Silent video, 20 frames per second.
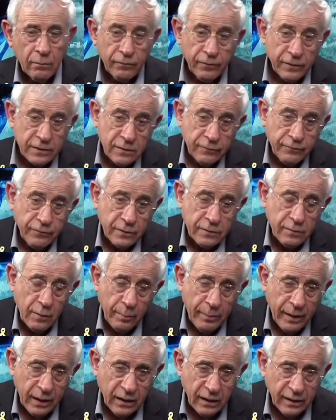first of
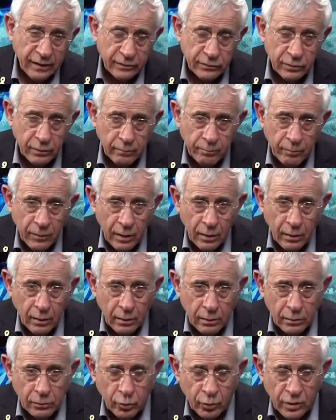all, by Clinton
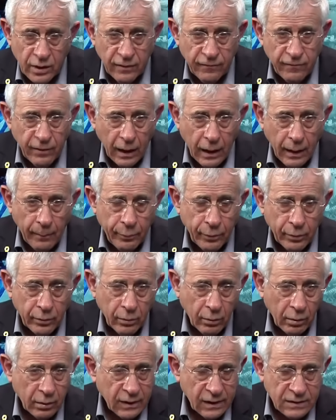to give up
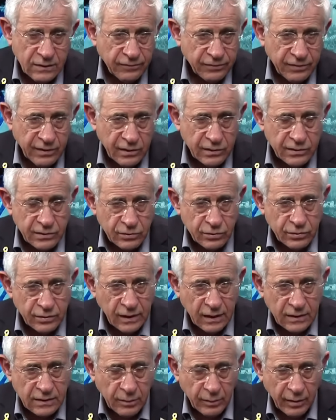on all kinds of things in
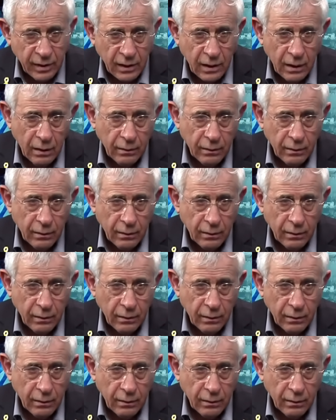Judea and Samaria.